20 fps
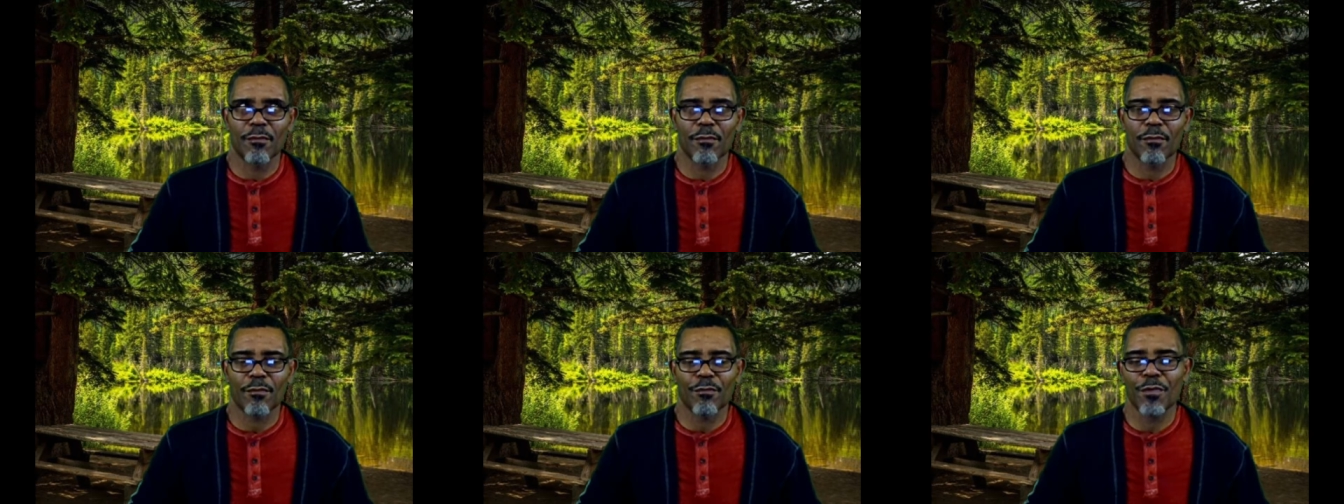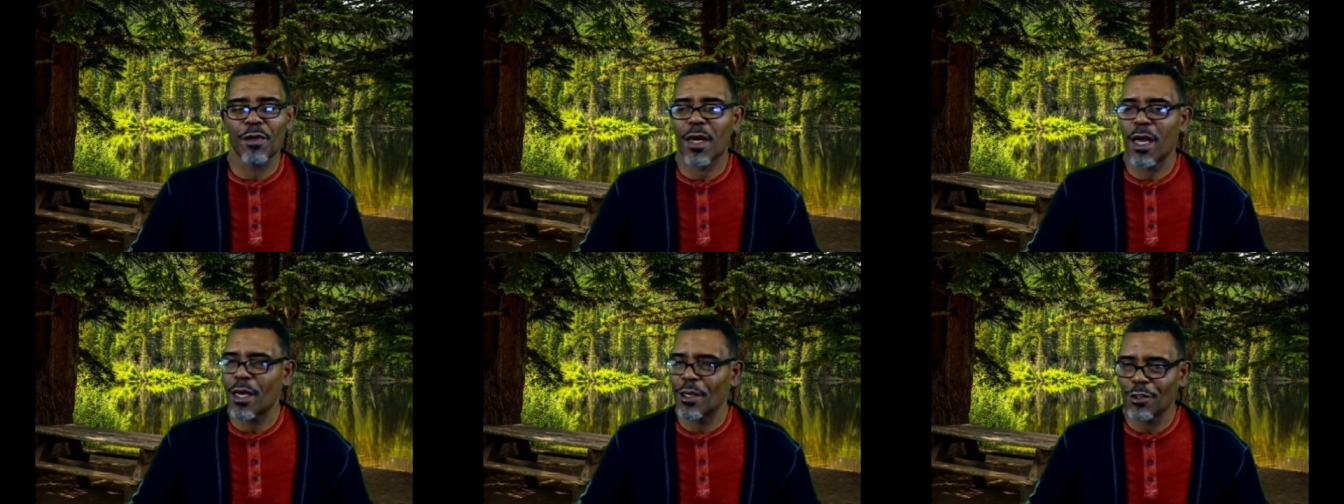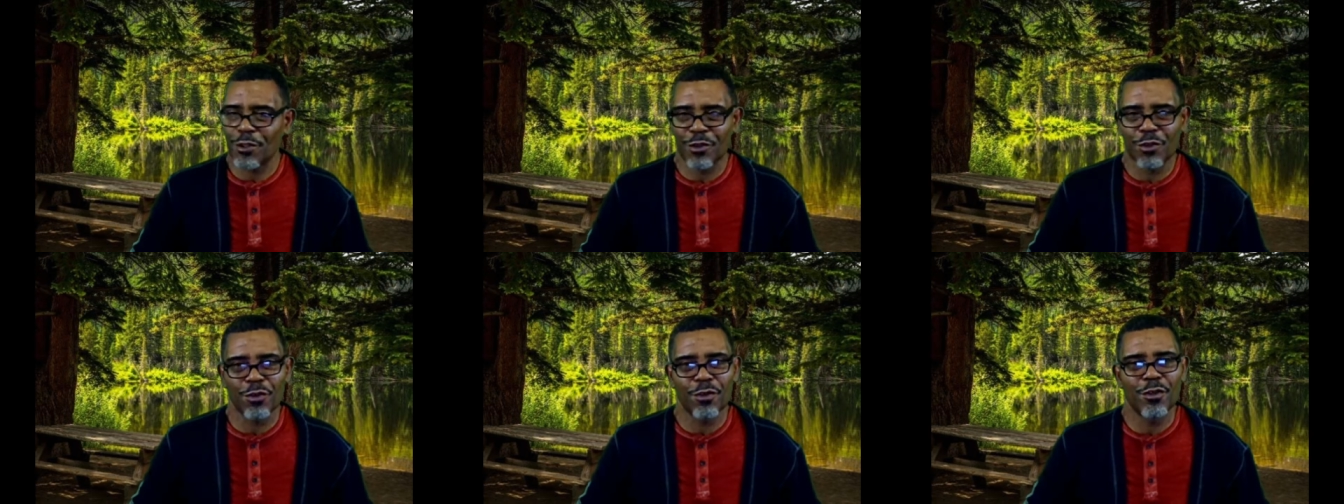But I
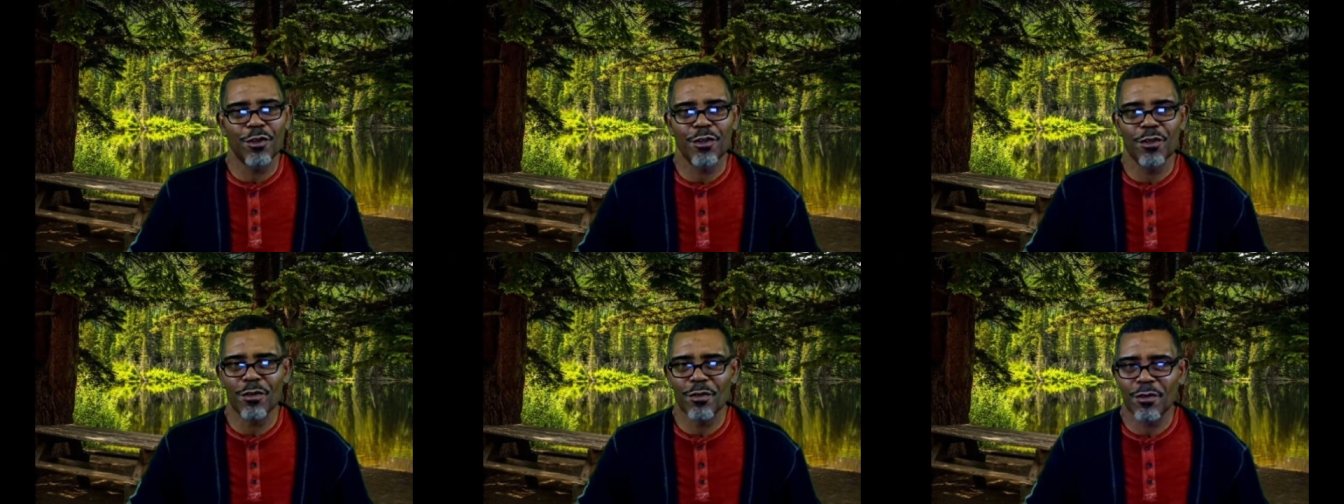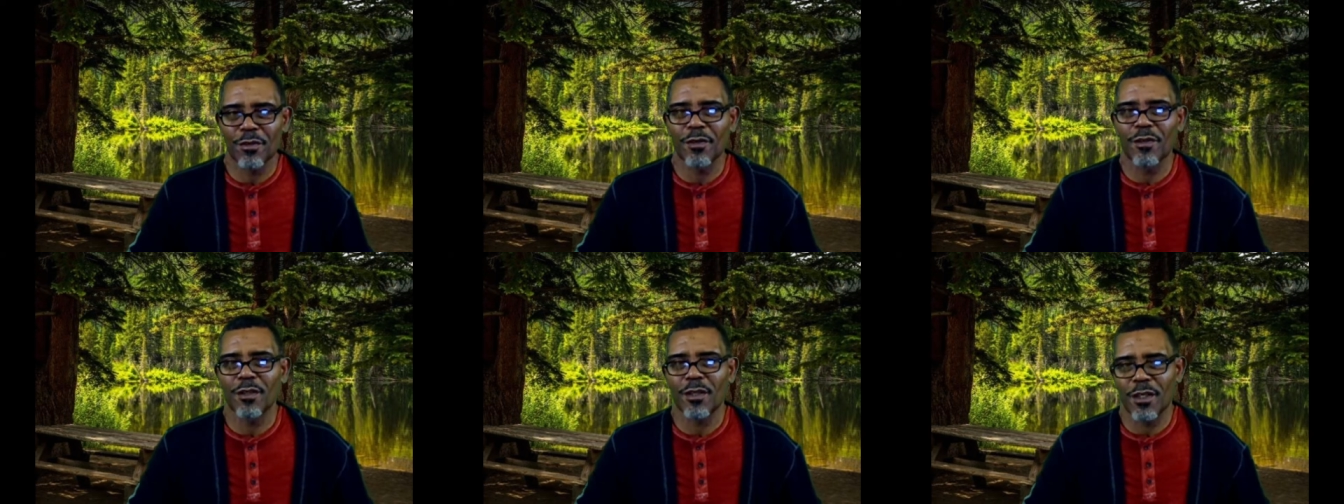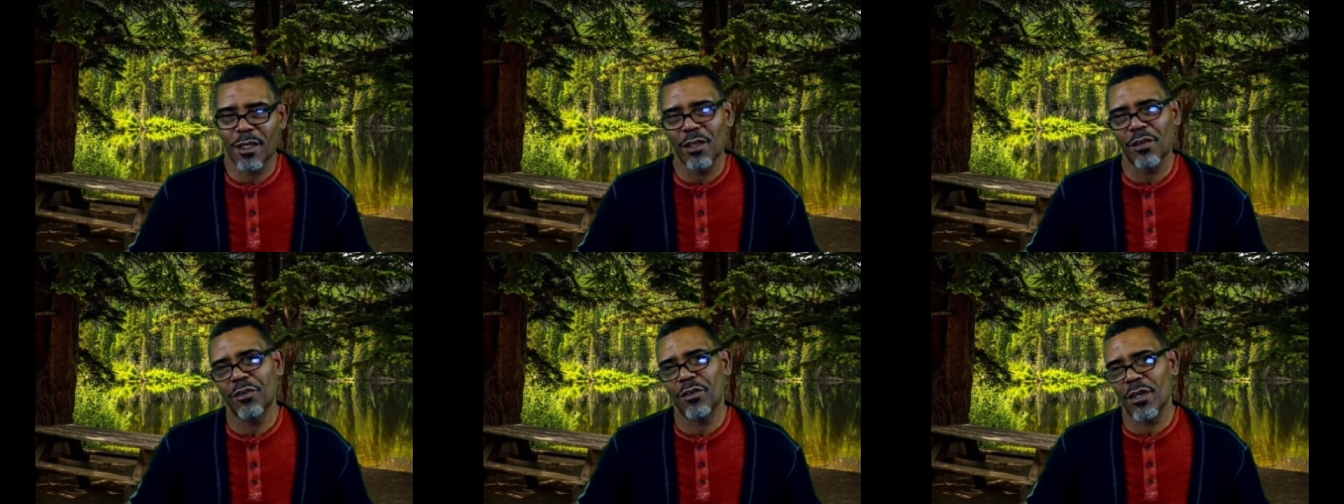assure you,
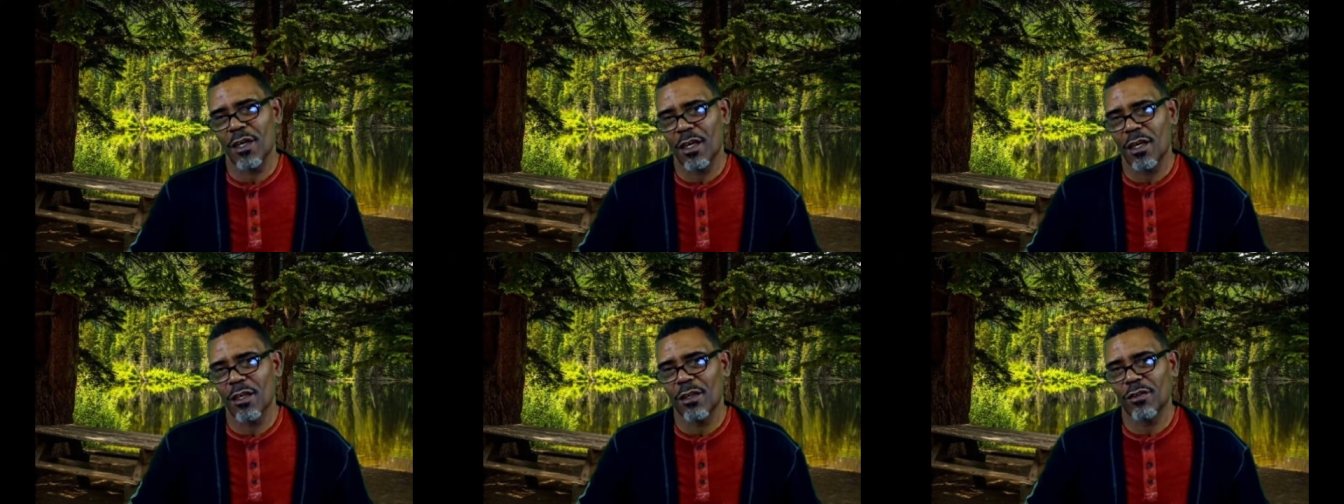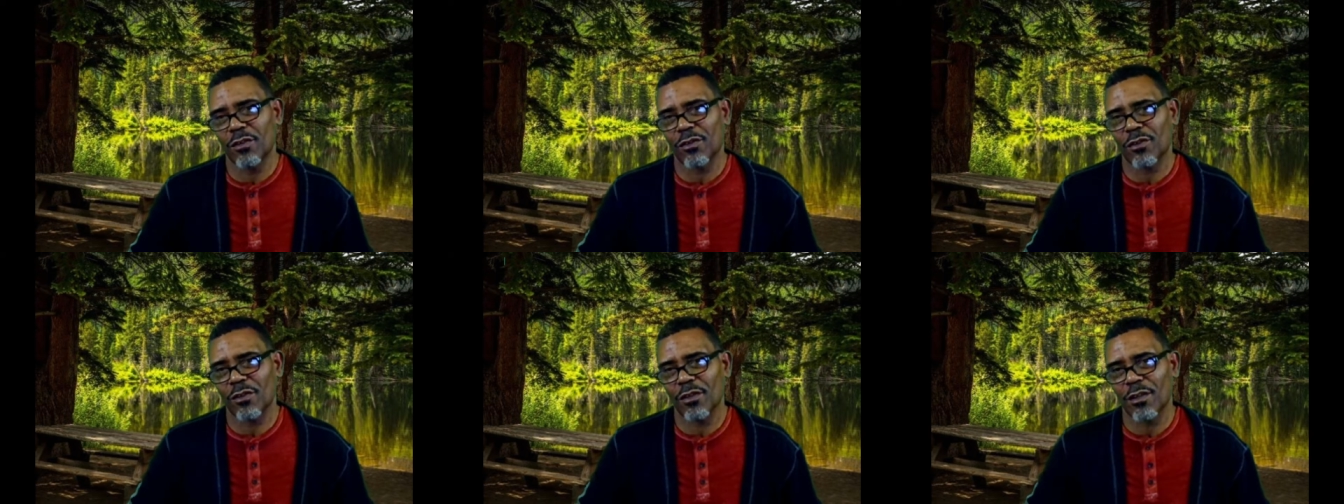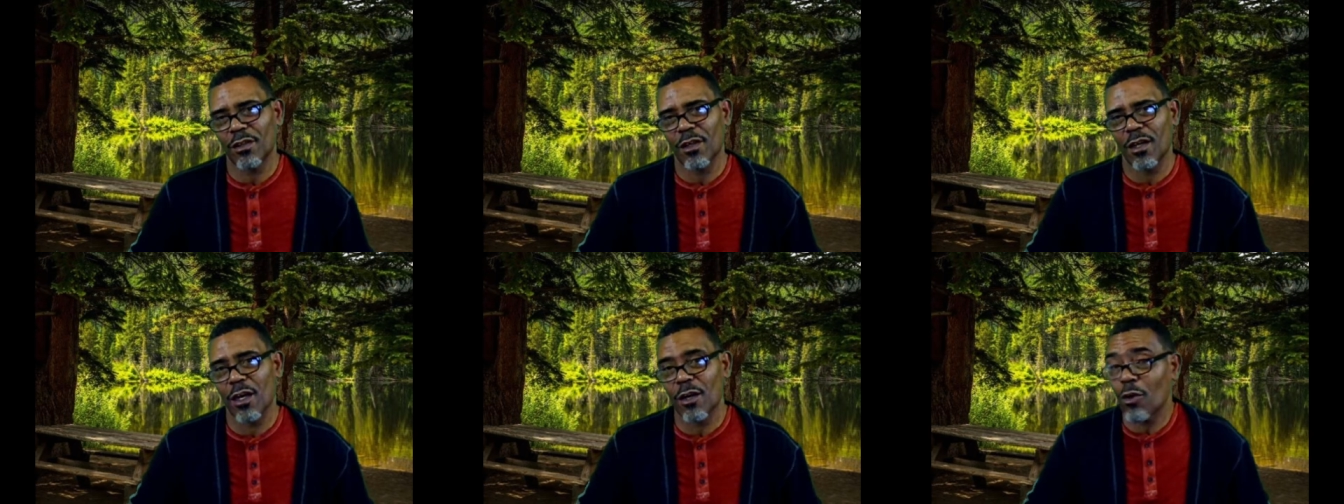it does,
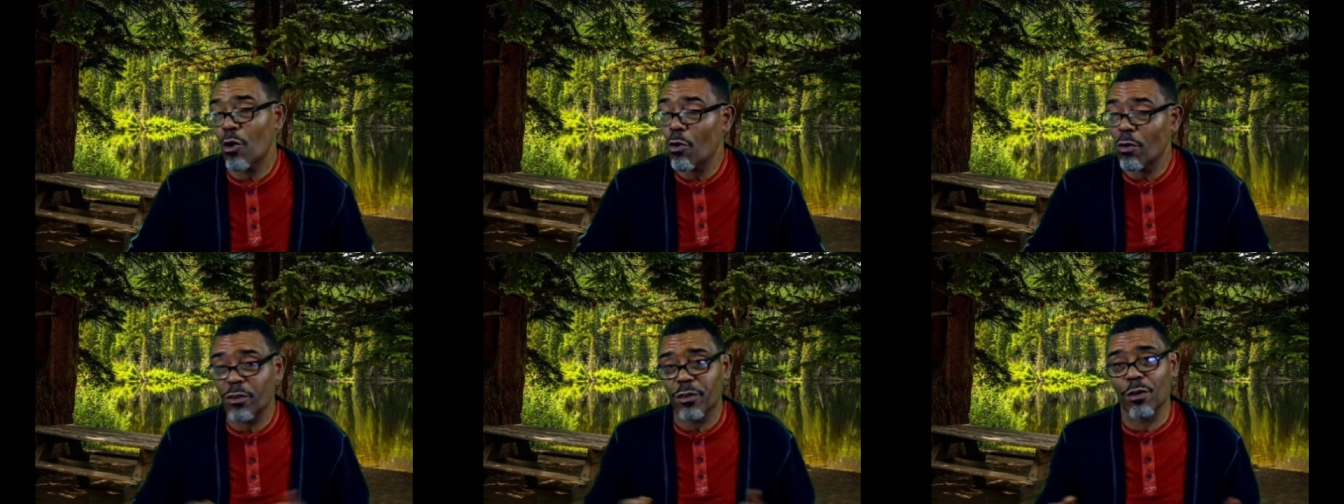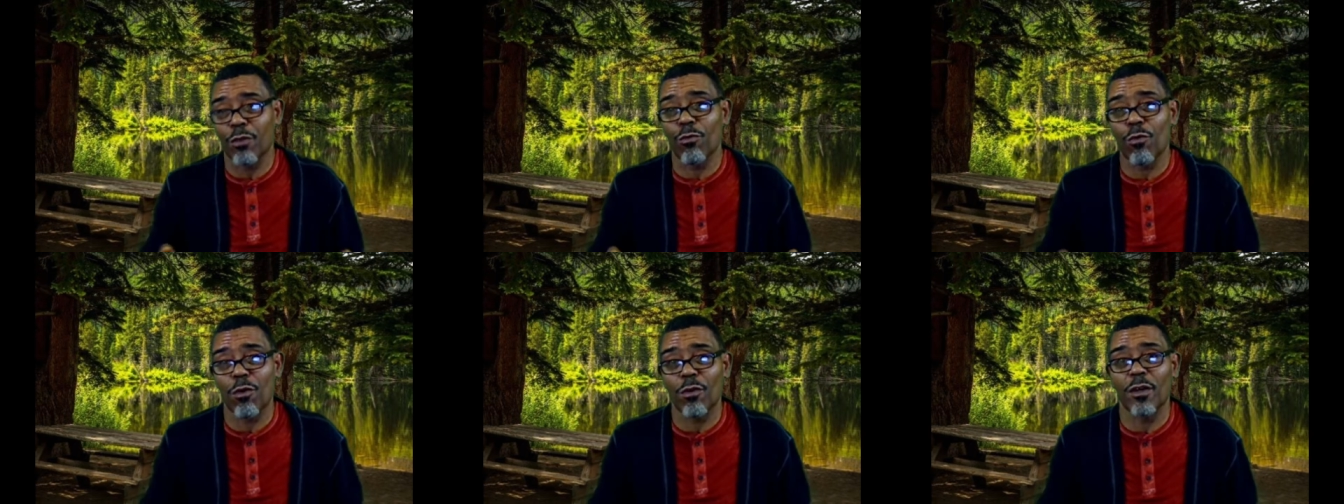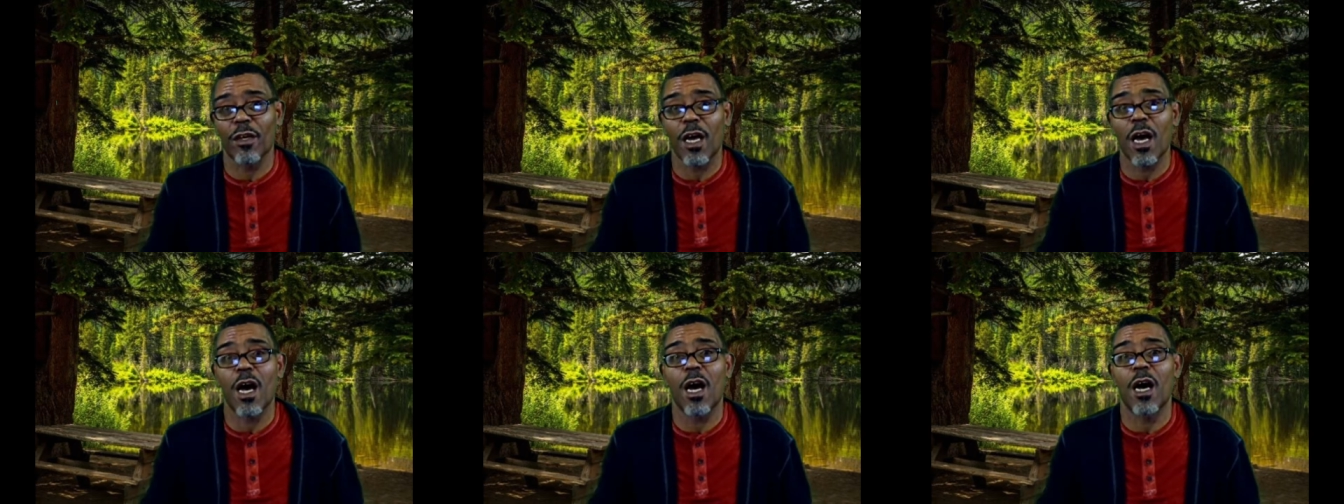according to the Word
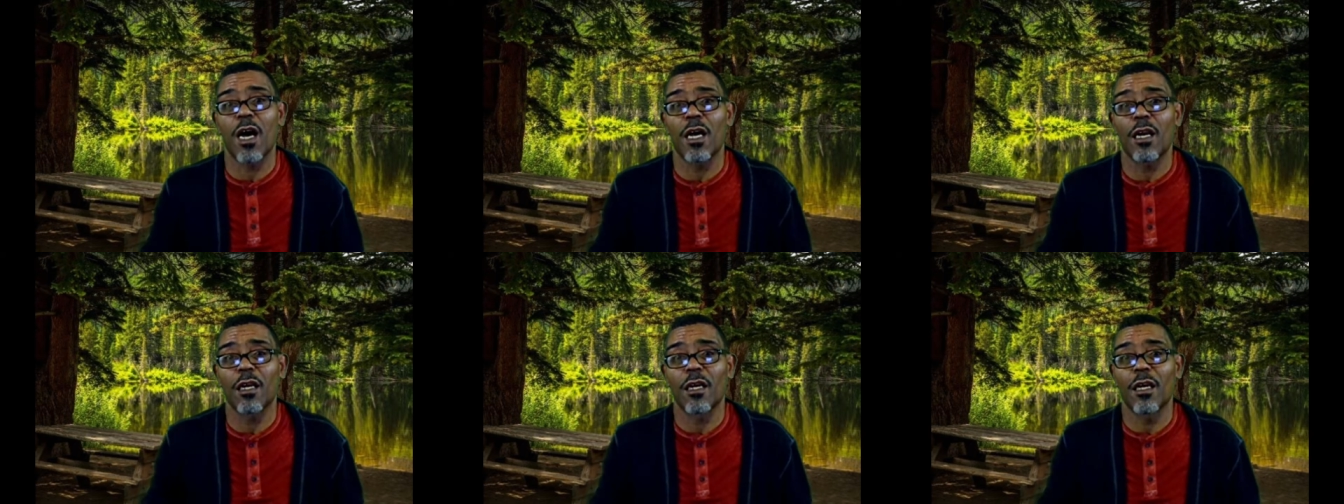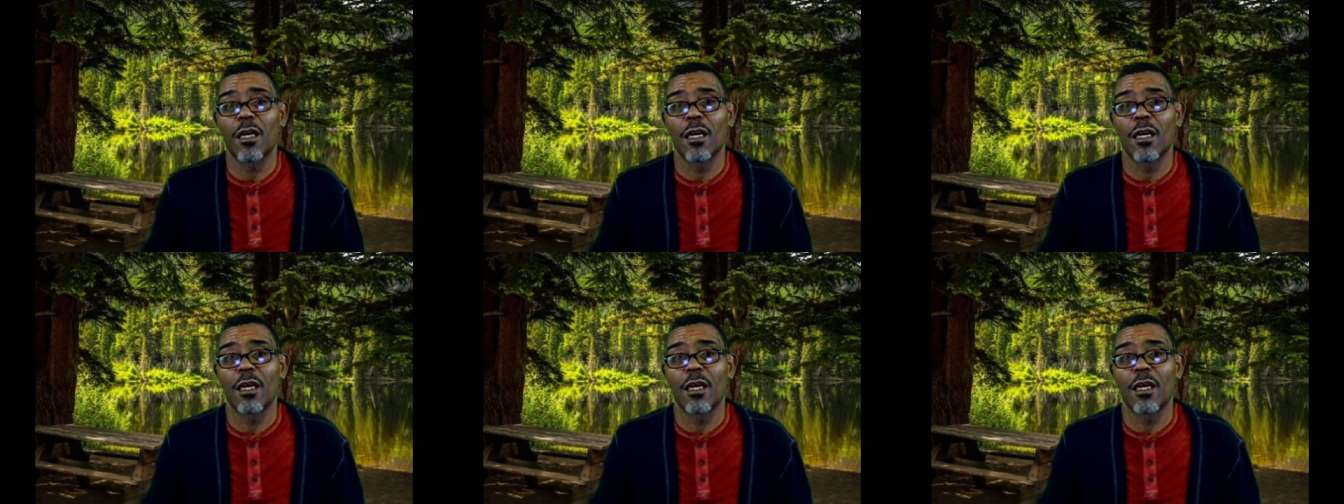of God.